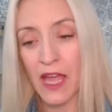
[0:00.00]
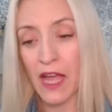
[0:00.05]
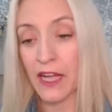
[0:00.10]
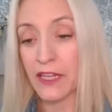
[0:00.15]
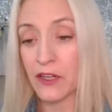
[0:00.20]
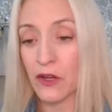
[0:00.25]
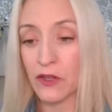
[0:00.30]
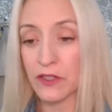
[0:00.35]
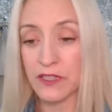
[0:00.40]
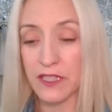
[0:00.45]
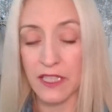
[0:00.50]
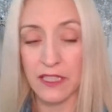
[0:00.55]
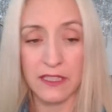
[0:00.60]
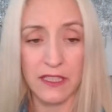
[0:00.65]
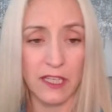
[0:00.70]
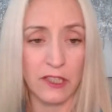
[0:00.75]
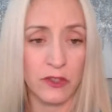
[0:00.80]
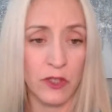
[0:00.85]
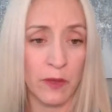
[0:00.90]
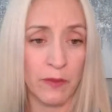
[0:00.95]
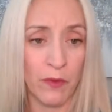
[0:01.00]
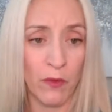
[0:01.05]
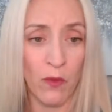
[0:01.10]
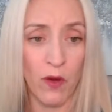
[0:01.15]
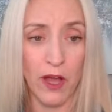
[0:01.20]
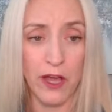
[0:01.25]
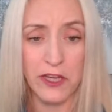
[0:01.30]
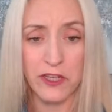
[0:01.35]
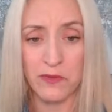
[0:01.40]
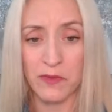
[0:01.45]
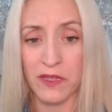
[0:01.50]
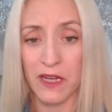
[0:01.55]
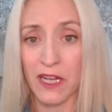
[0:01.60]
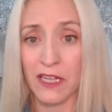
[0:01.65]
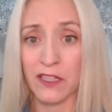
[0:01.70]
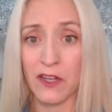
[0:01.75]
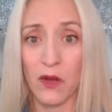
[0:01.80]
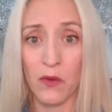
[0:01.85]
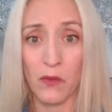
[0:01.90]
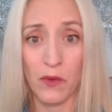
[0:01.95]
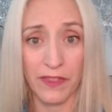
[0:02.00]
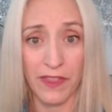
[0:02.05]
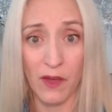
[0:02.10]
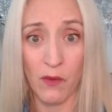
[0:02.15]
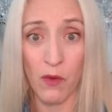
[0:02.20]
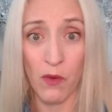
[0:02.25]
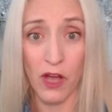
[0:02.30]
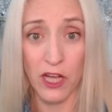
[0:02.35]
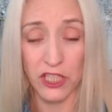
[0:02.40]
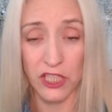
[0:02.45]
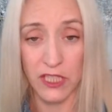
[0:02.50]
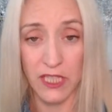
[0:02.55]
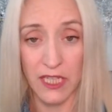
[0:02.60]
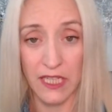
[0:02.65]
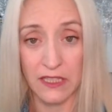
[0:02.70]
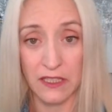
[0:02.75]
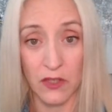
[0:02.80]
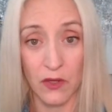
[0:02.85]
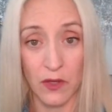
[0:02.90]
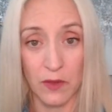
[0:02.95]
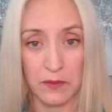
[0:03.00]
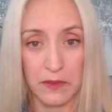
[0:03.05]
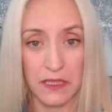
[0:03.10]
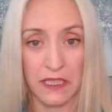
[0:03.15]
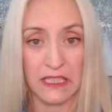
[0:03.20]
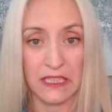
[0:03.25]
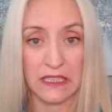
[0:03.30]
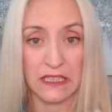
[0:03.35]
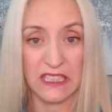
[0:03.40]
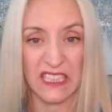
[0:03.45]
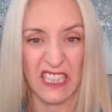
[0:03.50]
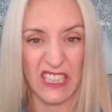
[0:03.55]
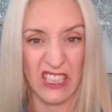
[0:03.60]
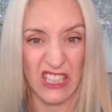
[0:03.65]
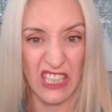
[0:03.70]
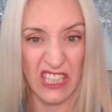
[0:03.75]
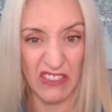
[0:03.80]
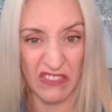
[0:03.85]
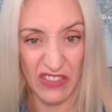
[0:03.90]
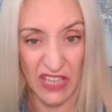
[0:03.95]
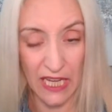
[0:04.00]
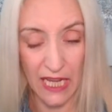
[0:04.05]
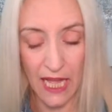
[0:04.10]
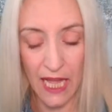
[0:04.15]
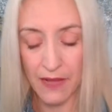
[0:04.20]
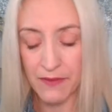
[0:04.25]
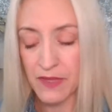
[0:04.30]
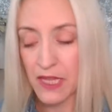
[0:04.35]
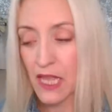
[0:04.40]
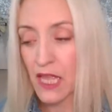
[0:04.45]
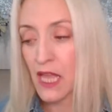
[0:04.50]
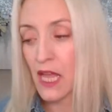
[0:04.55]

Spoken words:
I know it says like triple wash, but I know what they wash it in, so I'm a little leery of that.